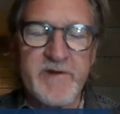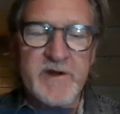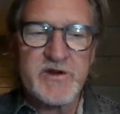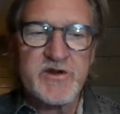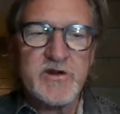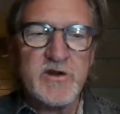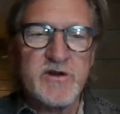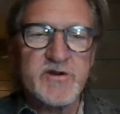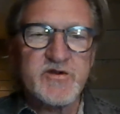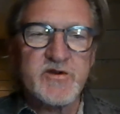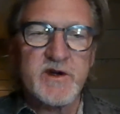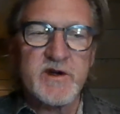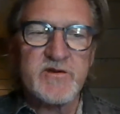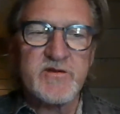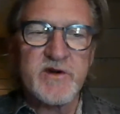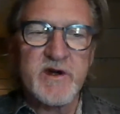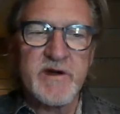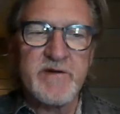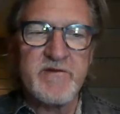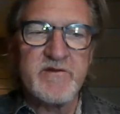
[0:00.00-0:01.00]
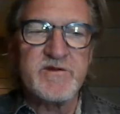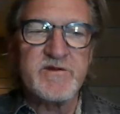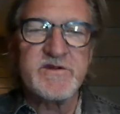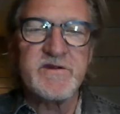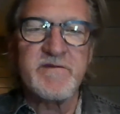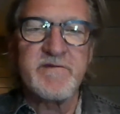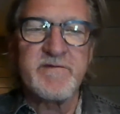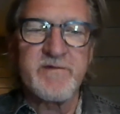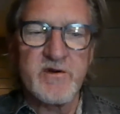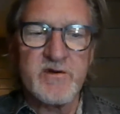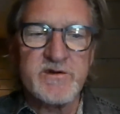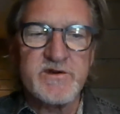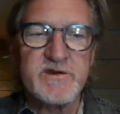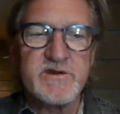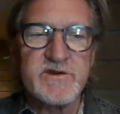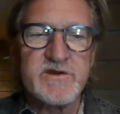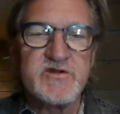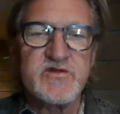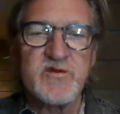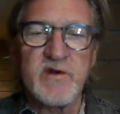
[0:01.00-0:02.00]
professional truck drivers
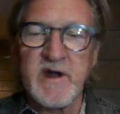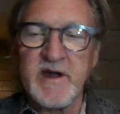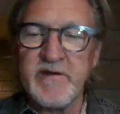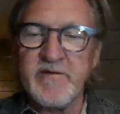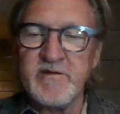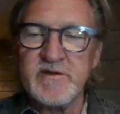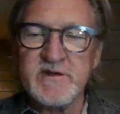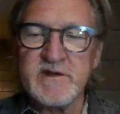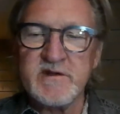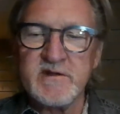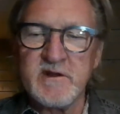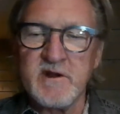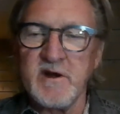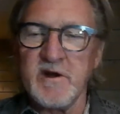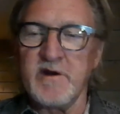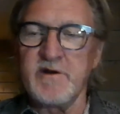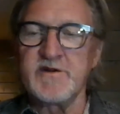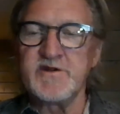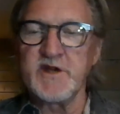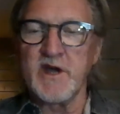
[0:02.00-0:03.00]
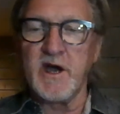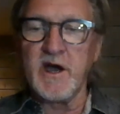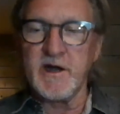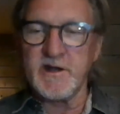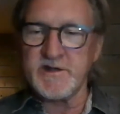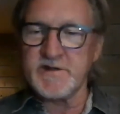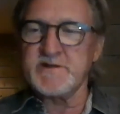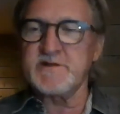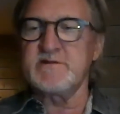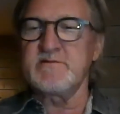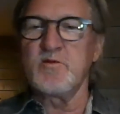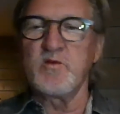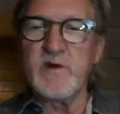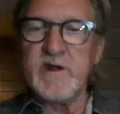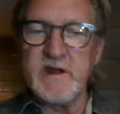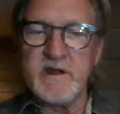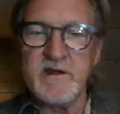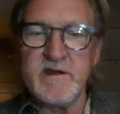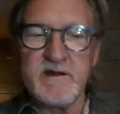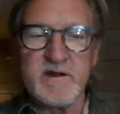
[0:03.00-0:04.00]
versus drivers at large,
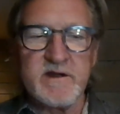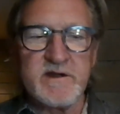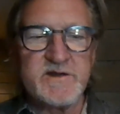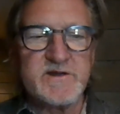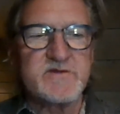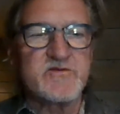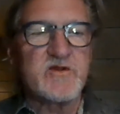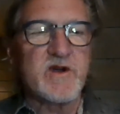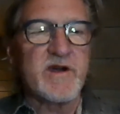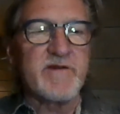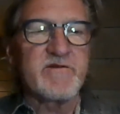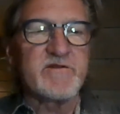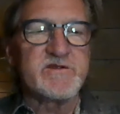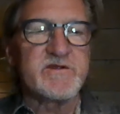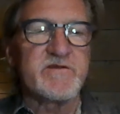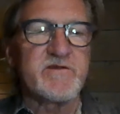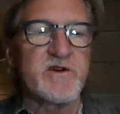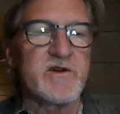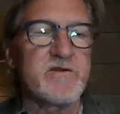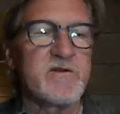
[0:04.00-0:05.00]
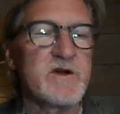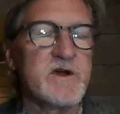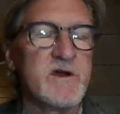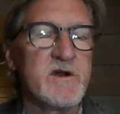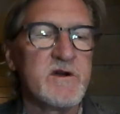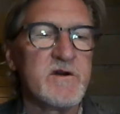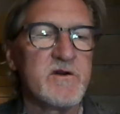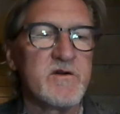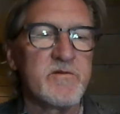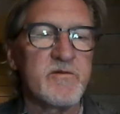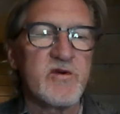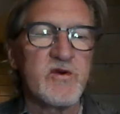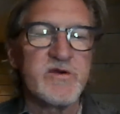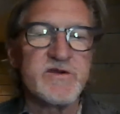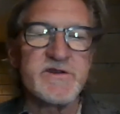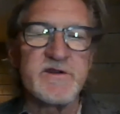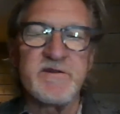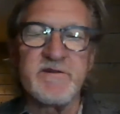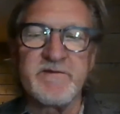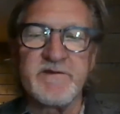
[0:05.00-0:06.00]
we as drivers of our own
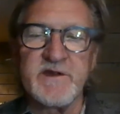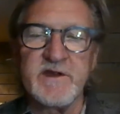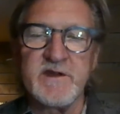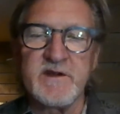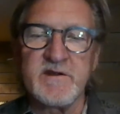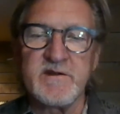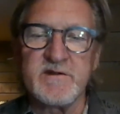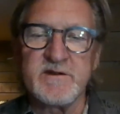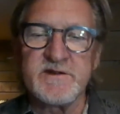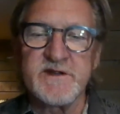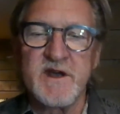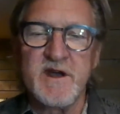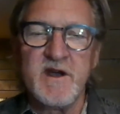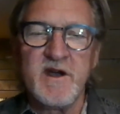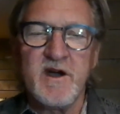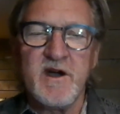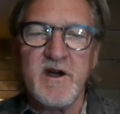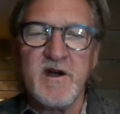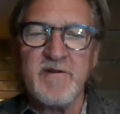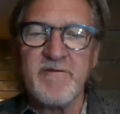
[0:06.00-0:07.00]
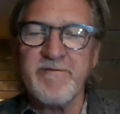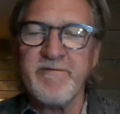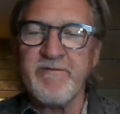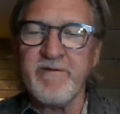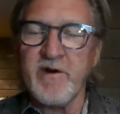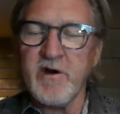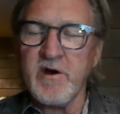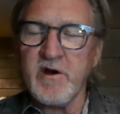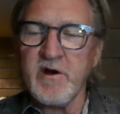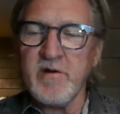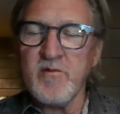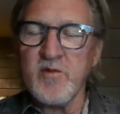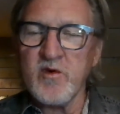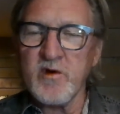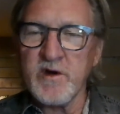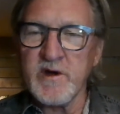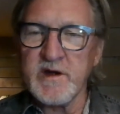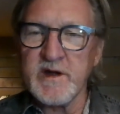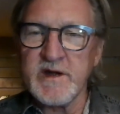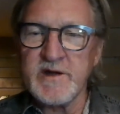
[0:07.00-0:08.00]
personal vehicles, are far
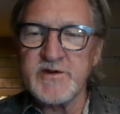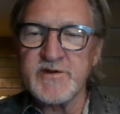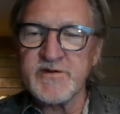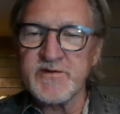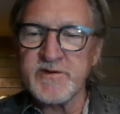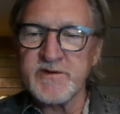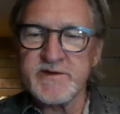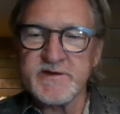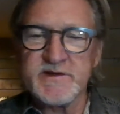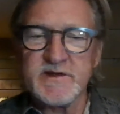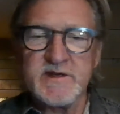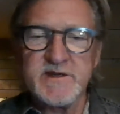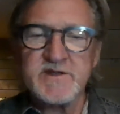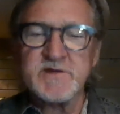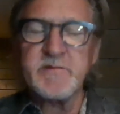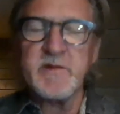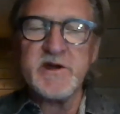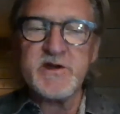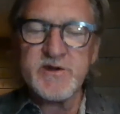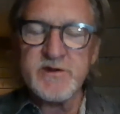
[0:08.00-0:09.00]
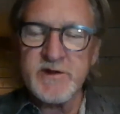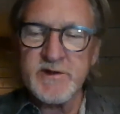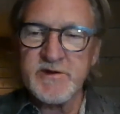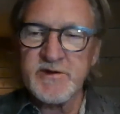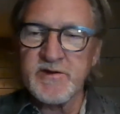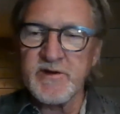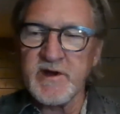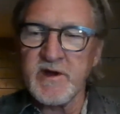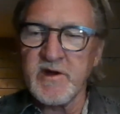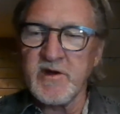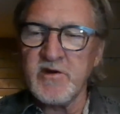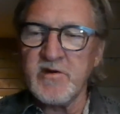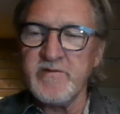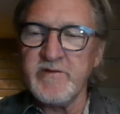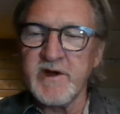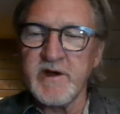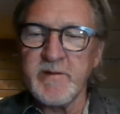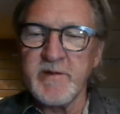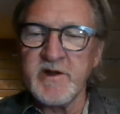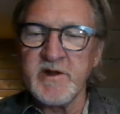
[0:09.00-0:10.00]
more dangerous, especially during
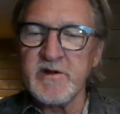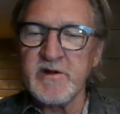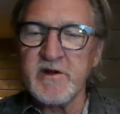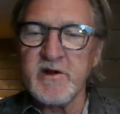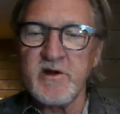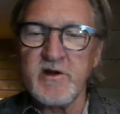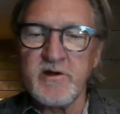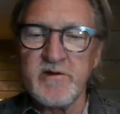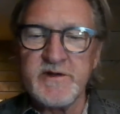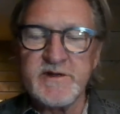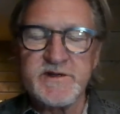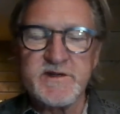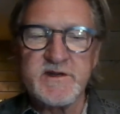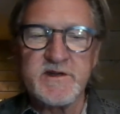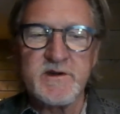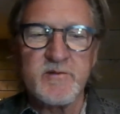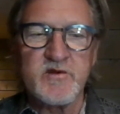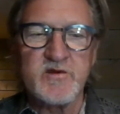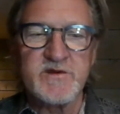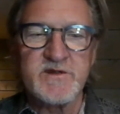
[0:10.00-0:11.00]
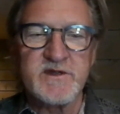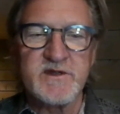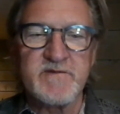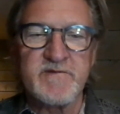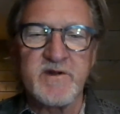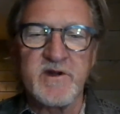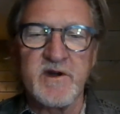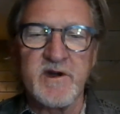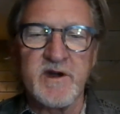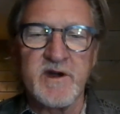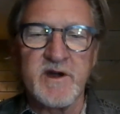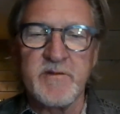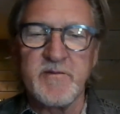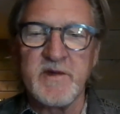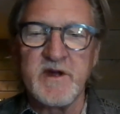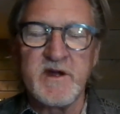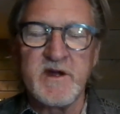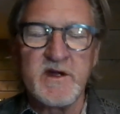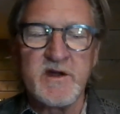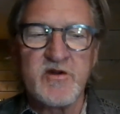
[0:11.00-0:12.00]
COVID. I mean, look at all these numbers that have gone
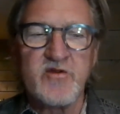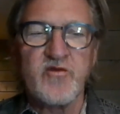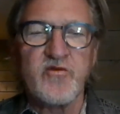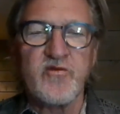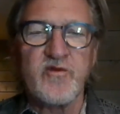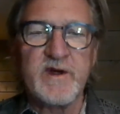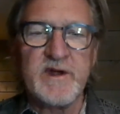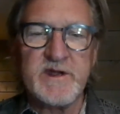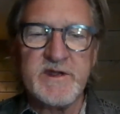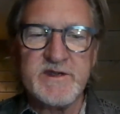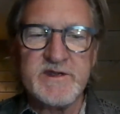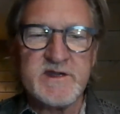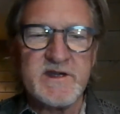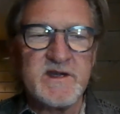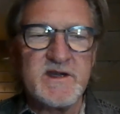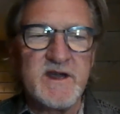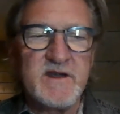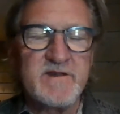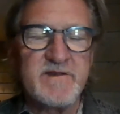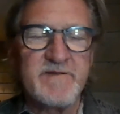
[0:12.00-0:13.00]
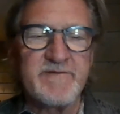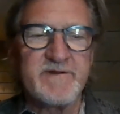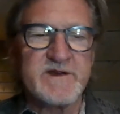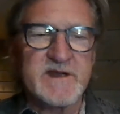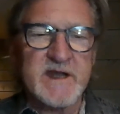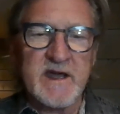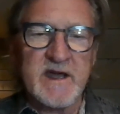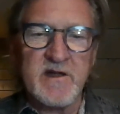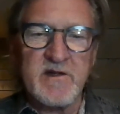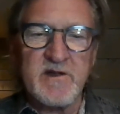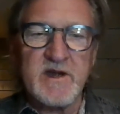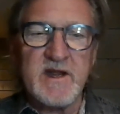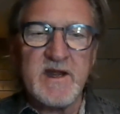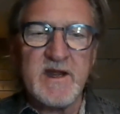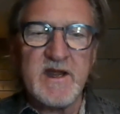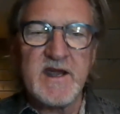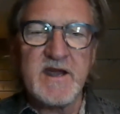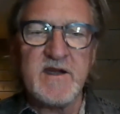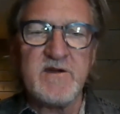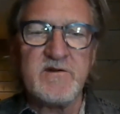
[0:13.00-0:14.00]
up. Crazy. The
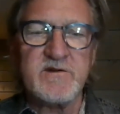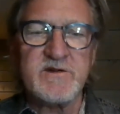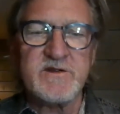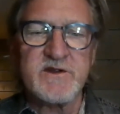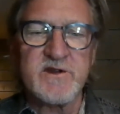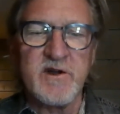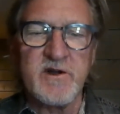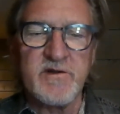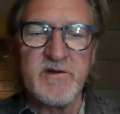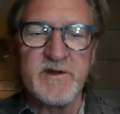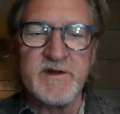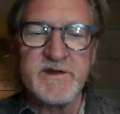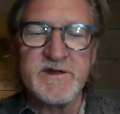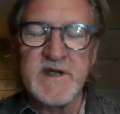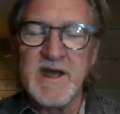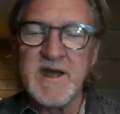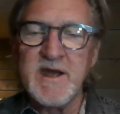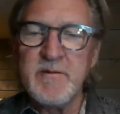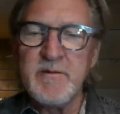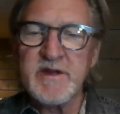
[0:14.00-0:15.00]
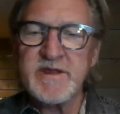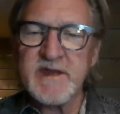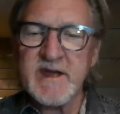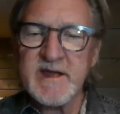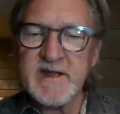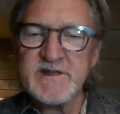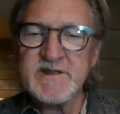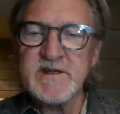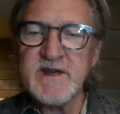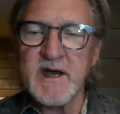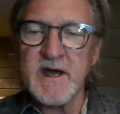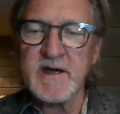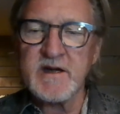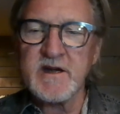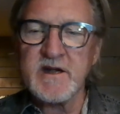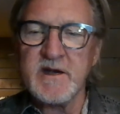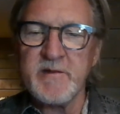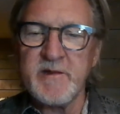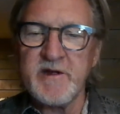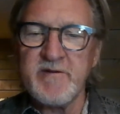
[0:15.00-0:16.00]
fatality counts, all this. But that's
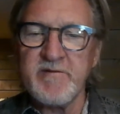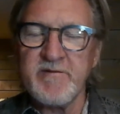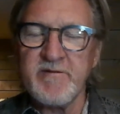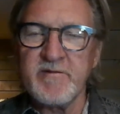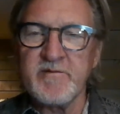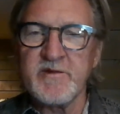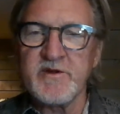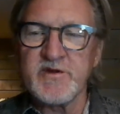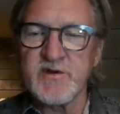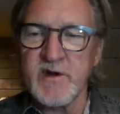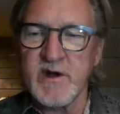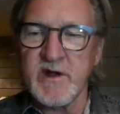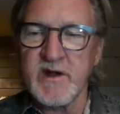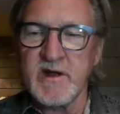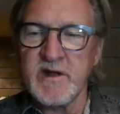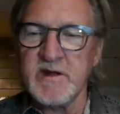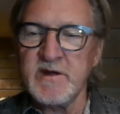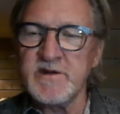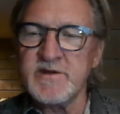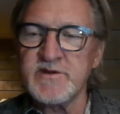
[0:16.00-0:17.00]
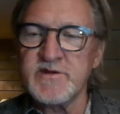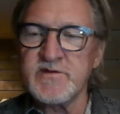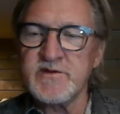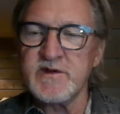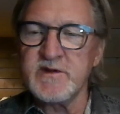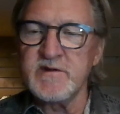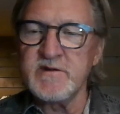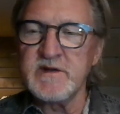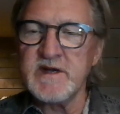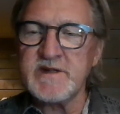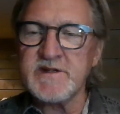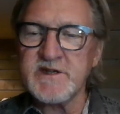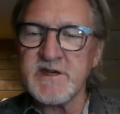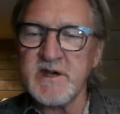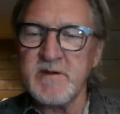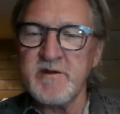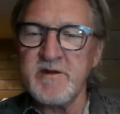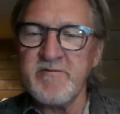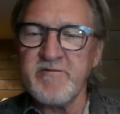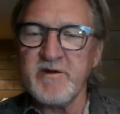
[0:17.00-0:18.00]
not coming from the trucking industry. That's
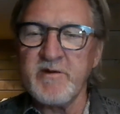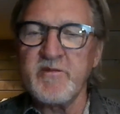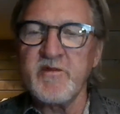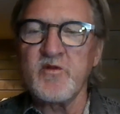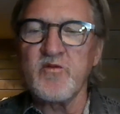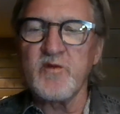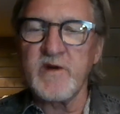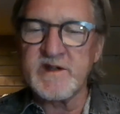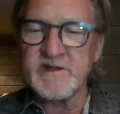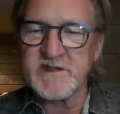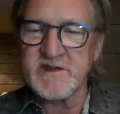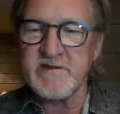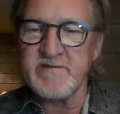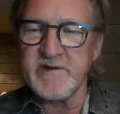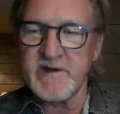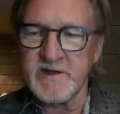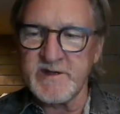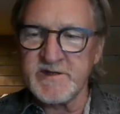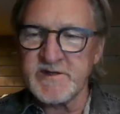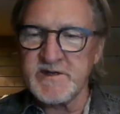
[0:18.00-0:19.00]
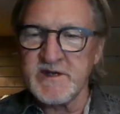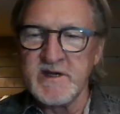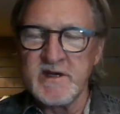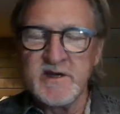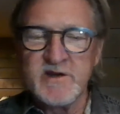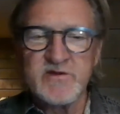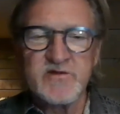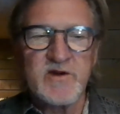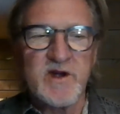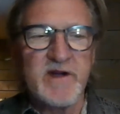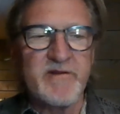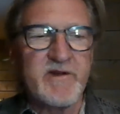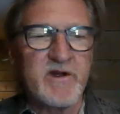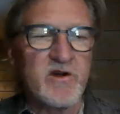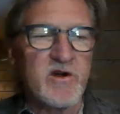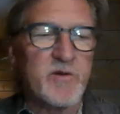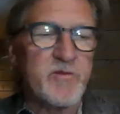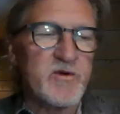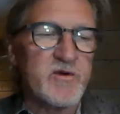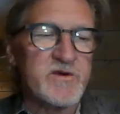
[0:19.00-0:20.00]
coming from the rest of us
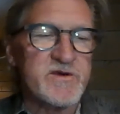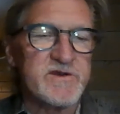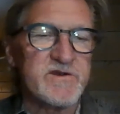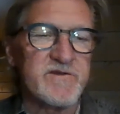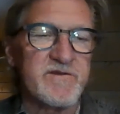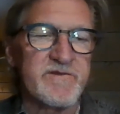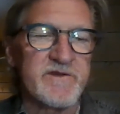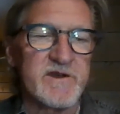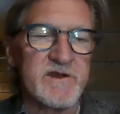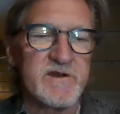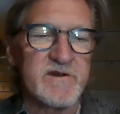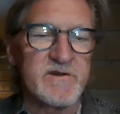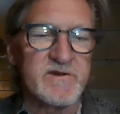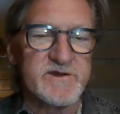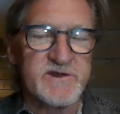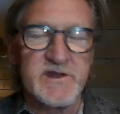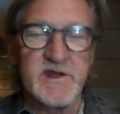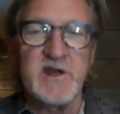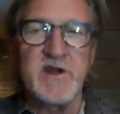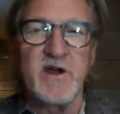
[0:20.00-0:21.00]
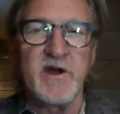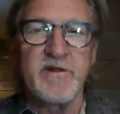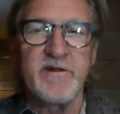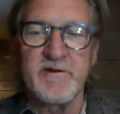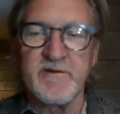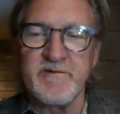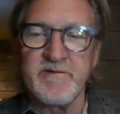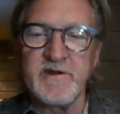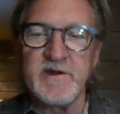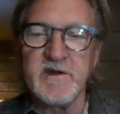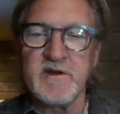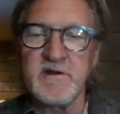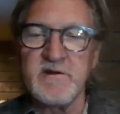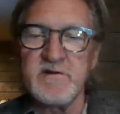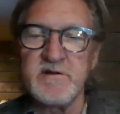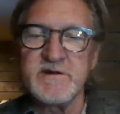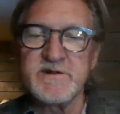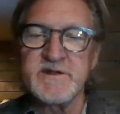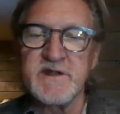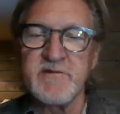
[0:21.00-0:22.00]
driving our personal vehicles, the other
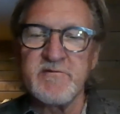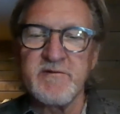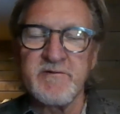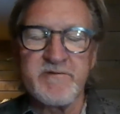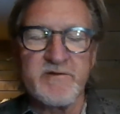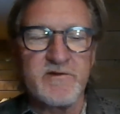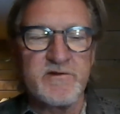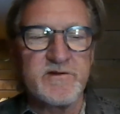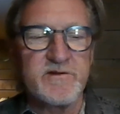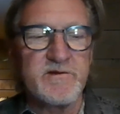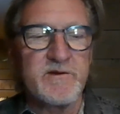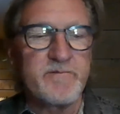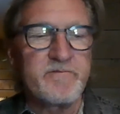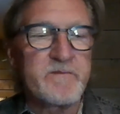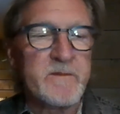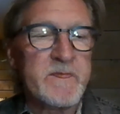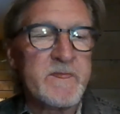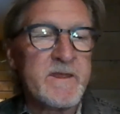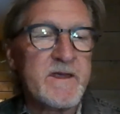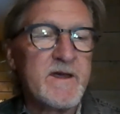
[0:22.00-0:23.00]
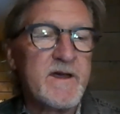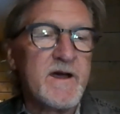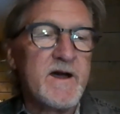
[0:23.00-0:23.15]
vehicle, as they refer to